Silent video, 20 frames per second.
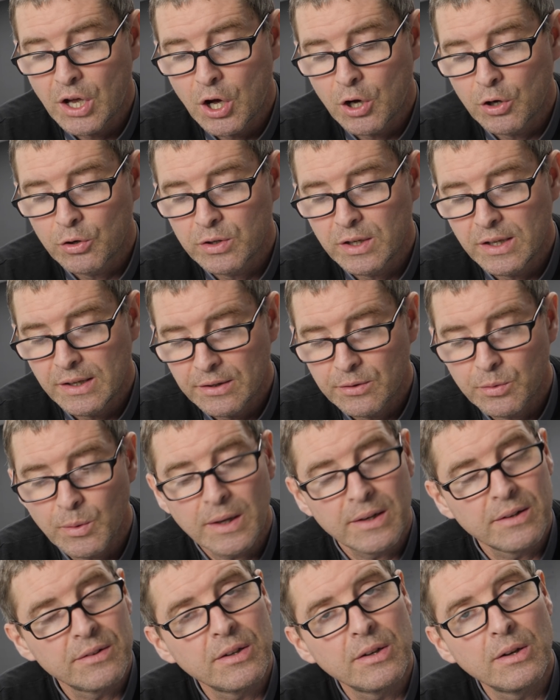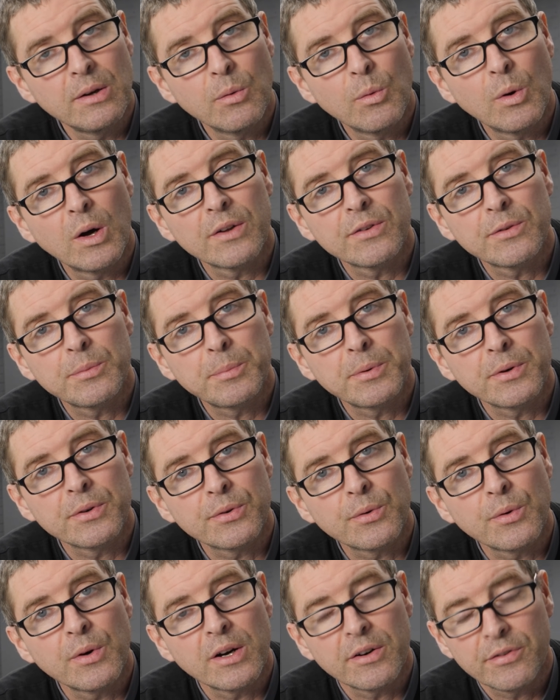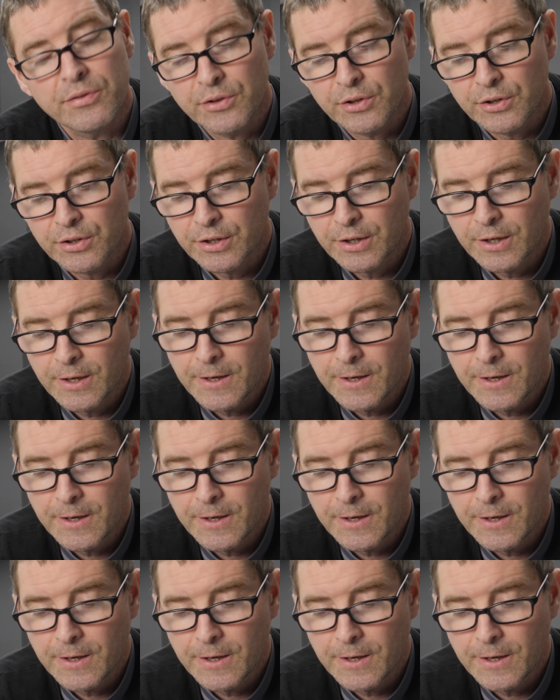only twenty watts per square foot.